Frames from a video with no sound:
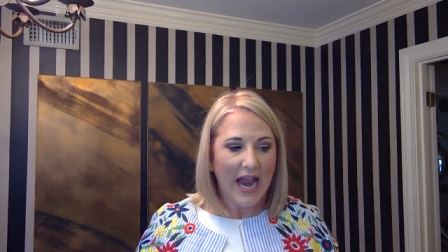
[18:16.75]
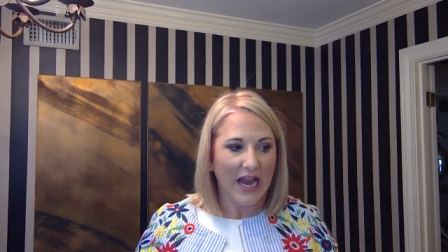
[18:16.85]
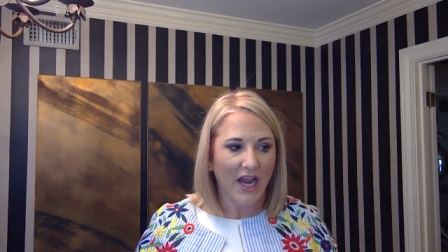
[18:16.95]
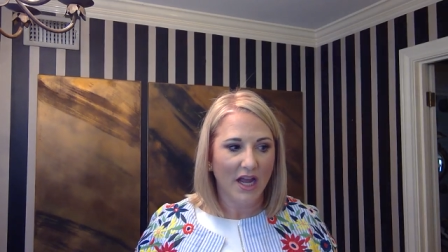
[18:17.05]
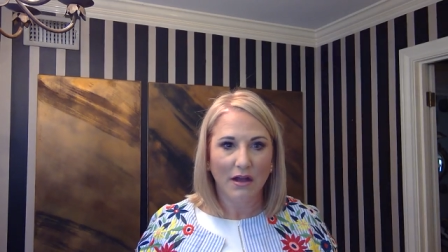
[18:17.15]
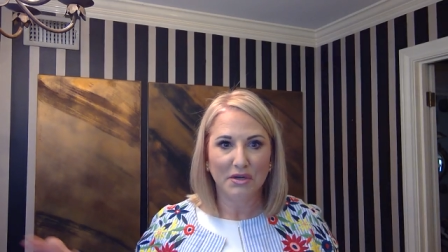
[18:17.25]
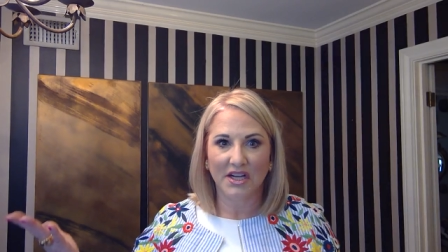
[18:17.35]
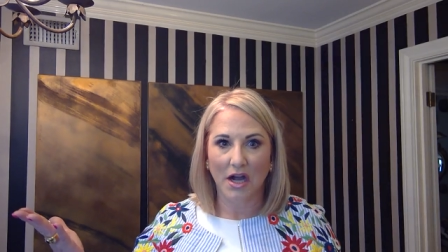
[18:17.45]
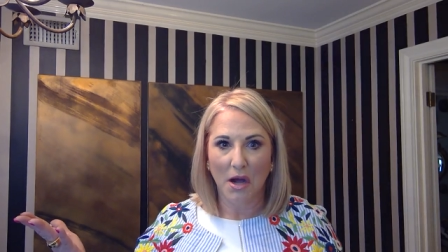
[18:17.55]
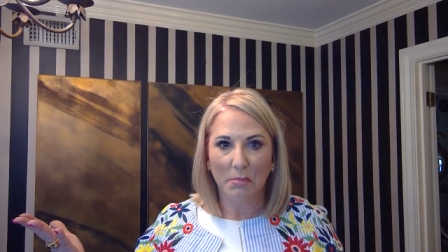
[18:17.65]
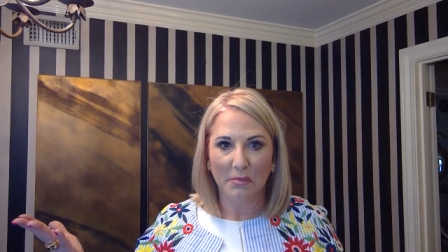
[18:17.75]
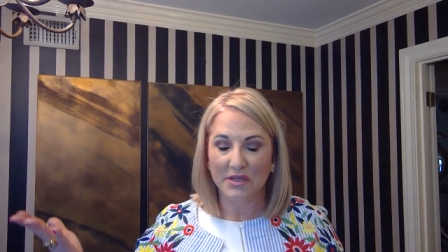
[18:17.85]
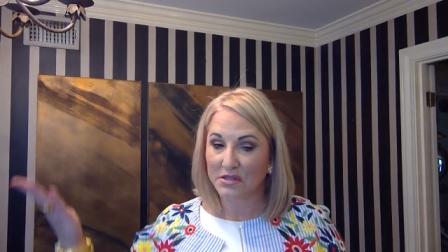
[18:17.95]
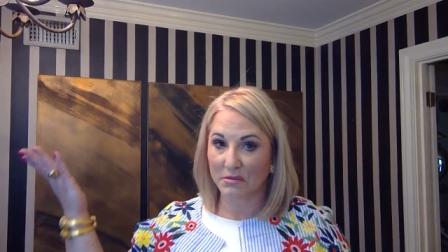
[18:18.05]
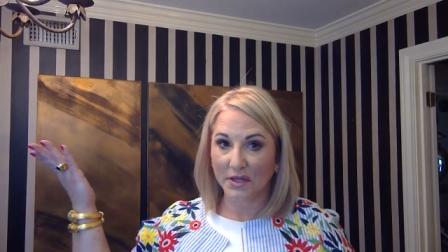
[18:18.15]
and I would get
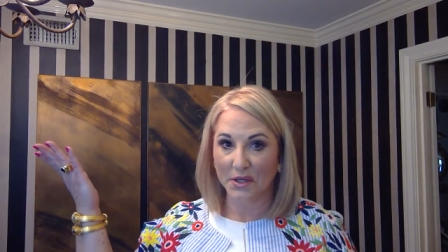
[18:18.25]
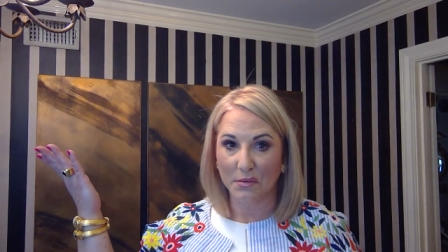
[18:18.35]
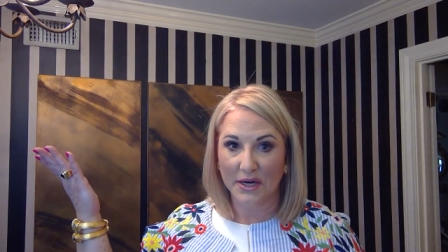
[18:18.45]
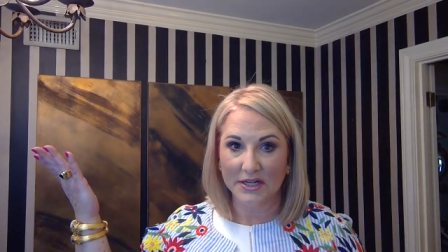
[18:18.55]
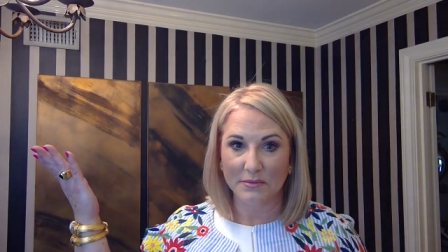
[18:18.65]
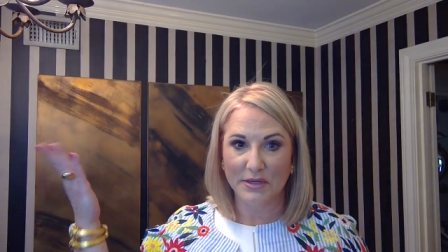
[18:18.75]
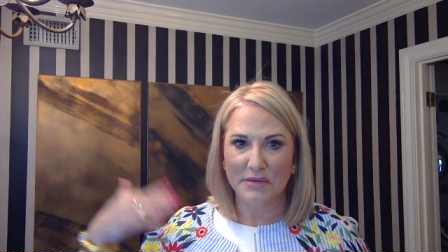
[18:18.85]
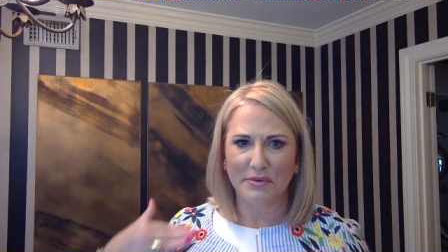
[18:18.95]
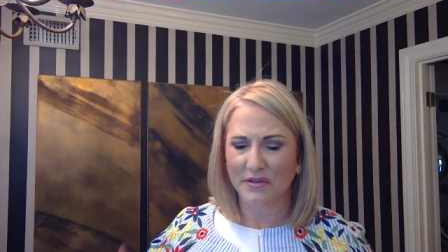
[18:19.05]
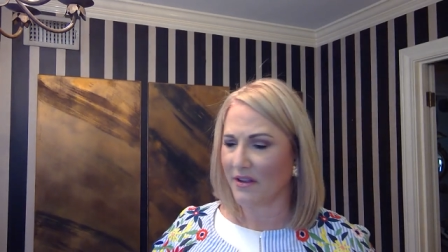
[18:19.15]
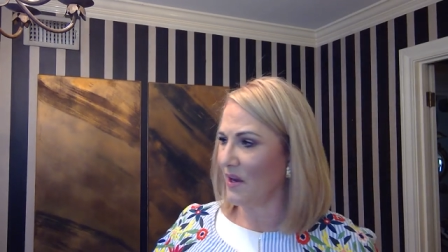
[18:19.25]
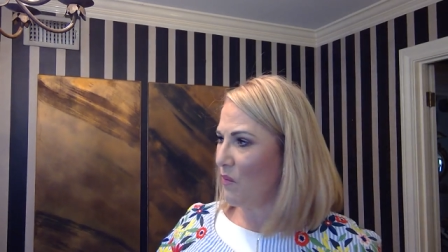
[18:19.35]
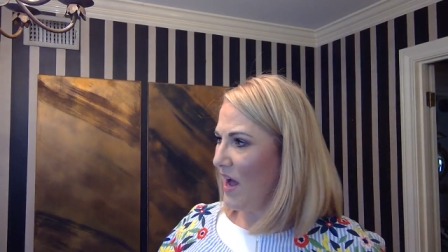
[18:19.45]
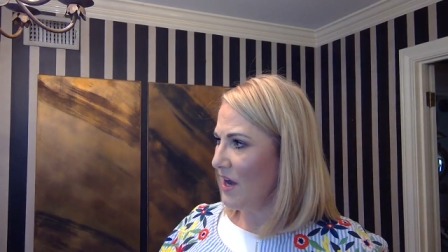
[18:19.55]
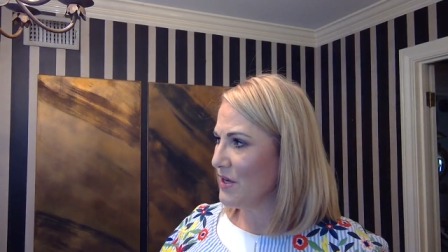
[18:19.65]
compliments from like random people. They're like,
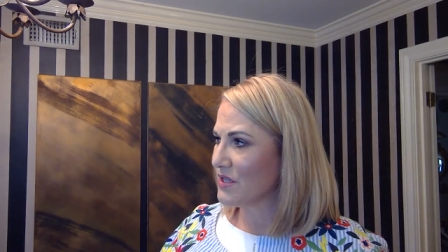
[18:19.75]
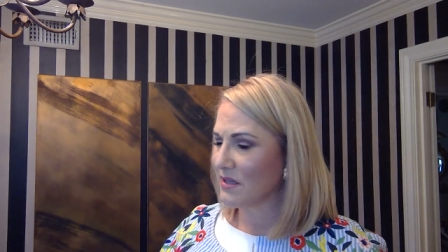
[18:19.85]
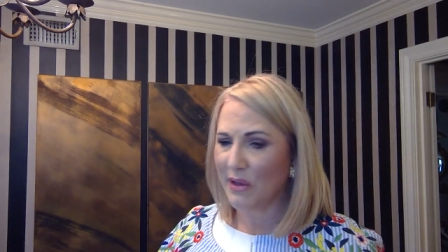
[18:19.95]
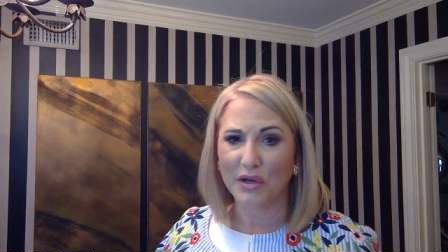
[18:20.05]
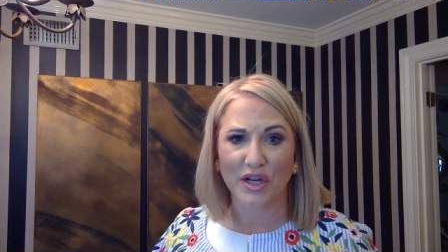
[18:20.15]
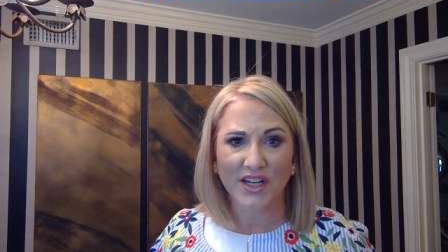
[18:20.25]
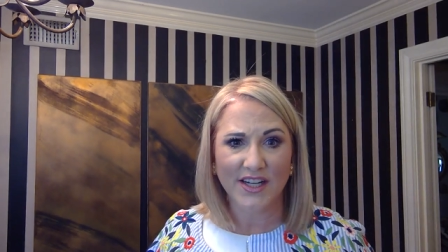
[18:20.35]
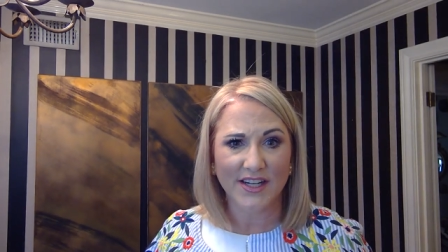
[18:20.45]
wow, you smell good.